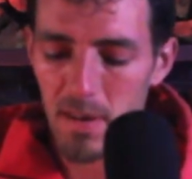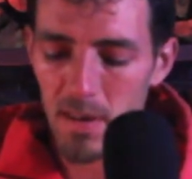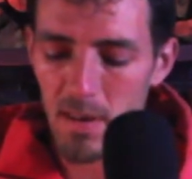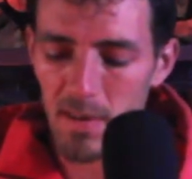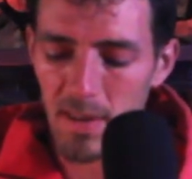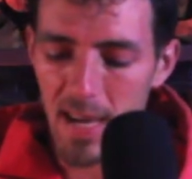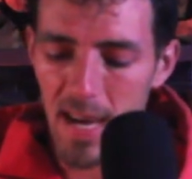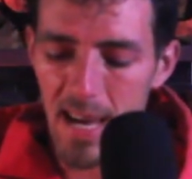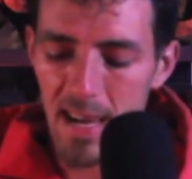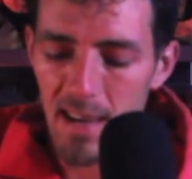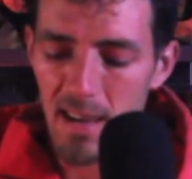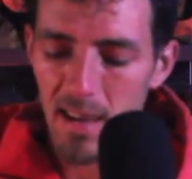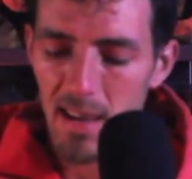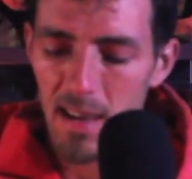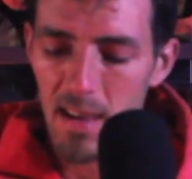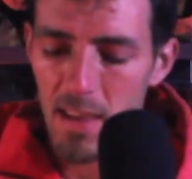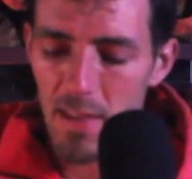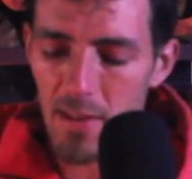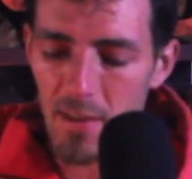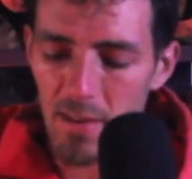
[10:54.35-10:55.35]
Okay,
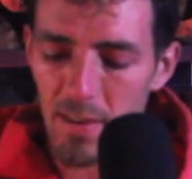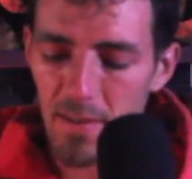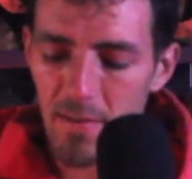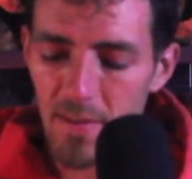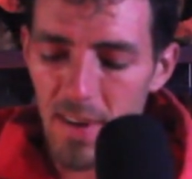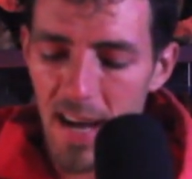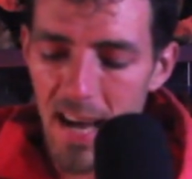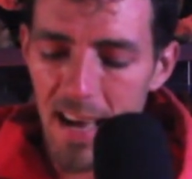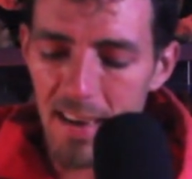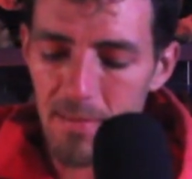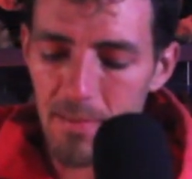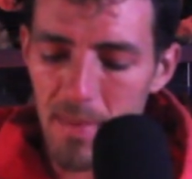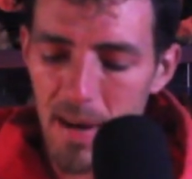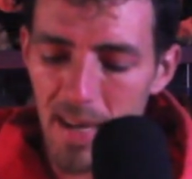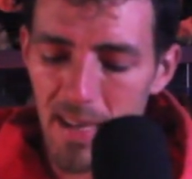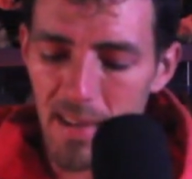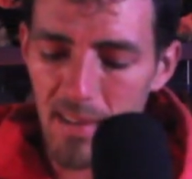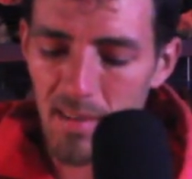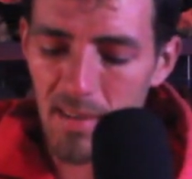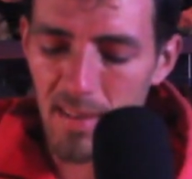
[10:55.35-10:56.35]
35
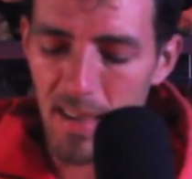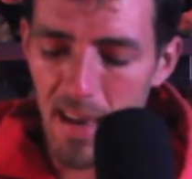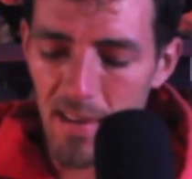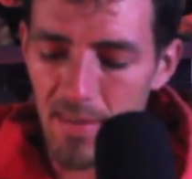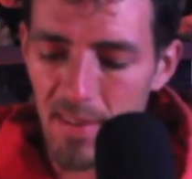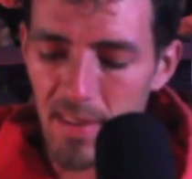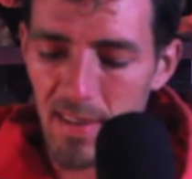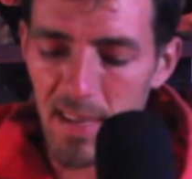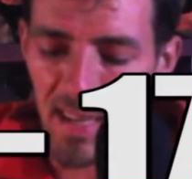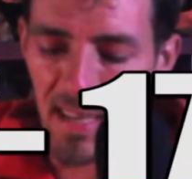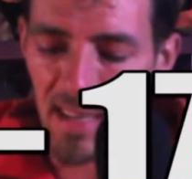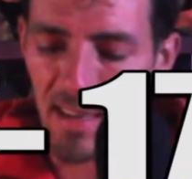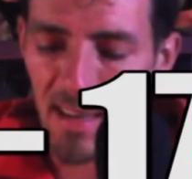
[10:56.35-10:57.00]
minus 17.